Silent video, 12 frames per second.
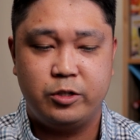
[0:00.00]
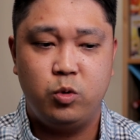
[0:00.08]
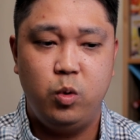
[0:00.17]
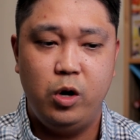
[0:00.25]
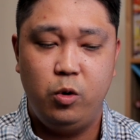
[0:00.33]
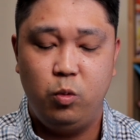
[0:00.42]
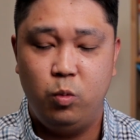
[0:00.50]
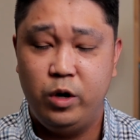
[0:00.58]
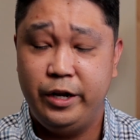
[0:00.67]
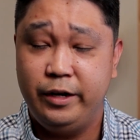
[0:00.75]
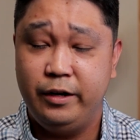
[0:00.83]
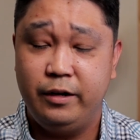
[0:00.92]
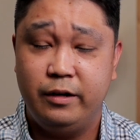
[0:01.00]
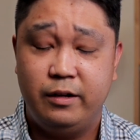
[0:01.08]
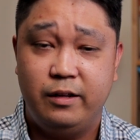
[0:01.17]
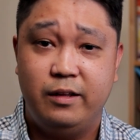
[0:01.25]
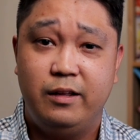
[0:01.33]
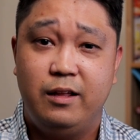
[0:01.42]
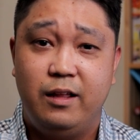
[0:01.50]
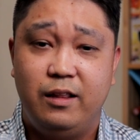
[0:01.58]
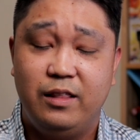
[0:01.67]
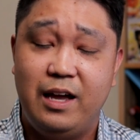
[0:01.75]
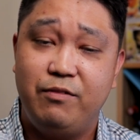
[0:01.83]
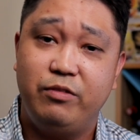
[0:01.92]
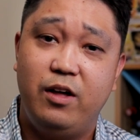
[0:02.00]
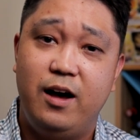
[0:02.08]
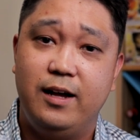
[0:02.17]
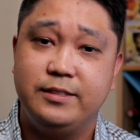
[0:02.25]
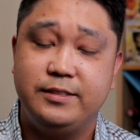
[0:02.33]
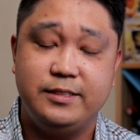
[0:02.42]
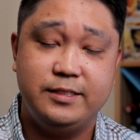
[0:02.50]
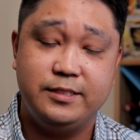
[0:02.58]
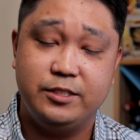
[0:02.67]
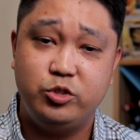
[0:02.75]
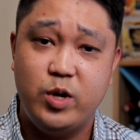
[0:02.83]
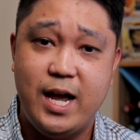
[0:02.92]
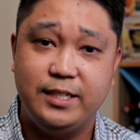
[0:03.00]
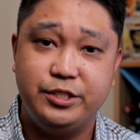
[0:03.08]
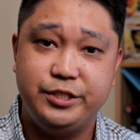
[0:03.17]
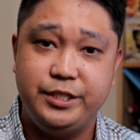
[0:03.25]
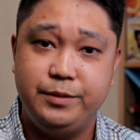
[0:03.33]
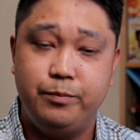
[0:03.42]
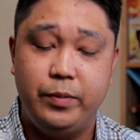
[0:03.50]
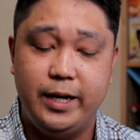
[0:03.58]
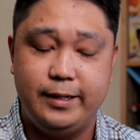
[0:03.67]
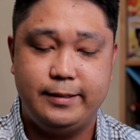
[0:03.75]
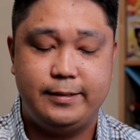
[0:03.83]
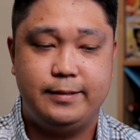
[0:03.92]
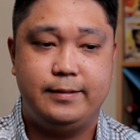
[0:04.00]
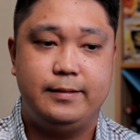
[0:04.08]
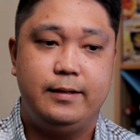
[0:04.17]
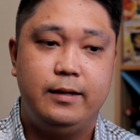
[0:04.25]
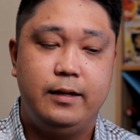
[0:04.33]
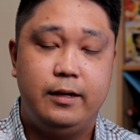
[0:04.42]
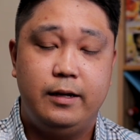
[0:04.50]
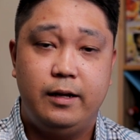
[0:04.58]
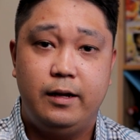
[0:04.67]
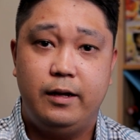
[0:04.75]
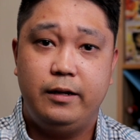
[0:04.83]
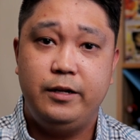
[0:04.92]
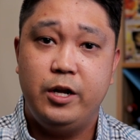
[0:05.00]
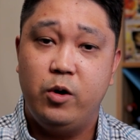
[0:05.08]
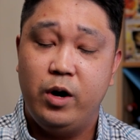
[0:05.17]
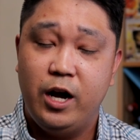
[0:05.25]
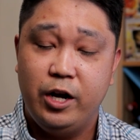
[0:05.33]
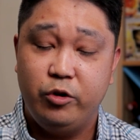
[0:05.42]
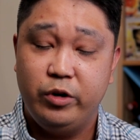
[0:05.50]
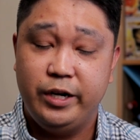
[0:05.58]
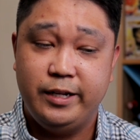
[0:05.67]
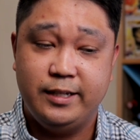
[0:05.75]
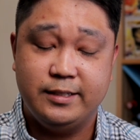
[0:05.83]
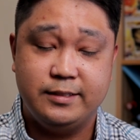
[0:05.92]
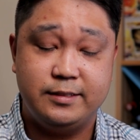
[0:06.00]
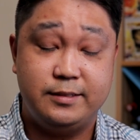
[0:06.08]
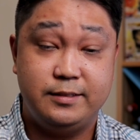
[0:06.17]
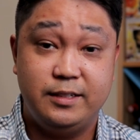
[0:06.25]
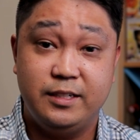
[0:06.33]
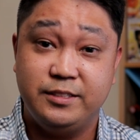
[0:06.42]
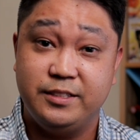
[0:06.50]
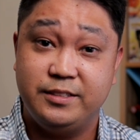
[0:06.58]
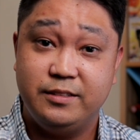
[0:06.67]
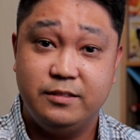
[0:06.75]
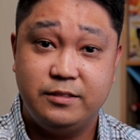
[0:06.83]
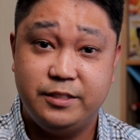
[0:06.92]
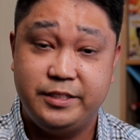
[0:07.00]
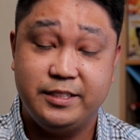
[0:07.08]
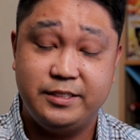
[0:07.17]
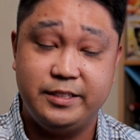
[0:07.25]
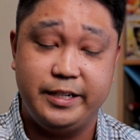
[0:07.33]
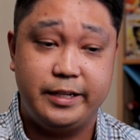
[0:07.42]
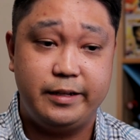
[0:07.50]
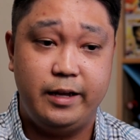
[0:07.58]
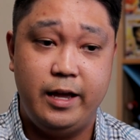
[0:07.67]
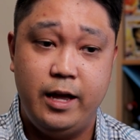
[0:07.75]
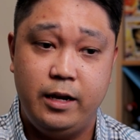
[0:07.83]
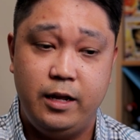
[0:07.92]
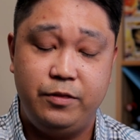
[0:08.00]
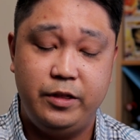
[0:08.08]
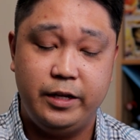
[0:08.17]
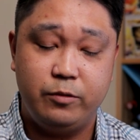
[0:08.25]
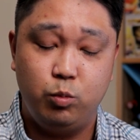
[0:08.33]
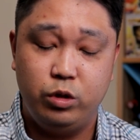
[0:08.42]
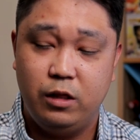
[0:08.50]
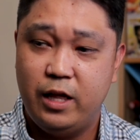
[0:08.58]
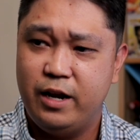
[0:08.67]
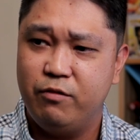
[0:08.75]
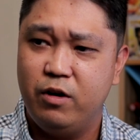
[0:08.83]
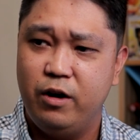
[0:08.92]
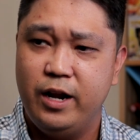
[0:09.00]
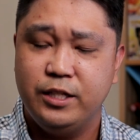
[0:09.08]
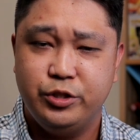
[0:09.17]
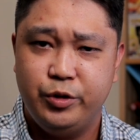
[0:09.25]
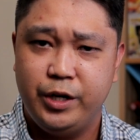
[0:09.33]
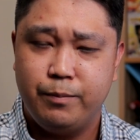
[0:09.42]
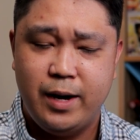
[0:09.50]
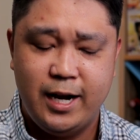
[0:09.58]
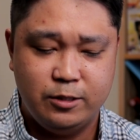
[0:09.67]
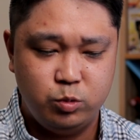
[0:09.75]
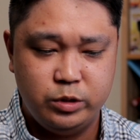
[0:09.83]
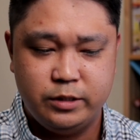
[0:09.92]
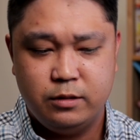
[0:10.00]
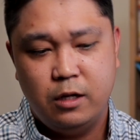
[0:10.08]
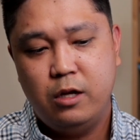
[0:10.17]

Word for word: a quote, one life lost is a tragedy, but you know, 100 is a statistic. And I think with a lot of our engineering minds, we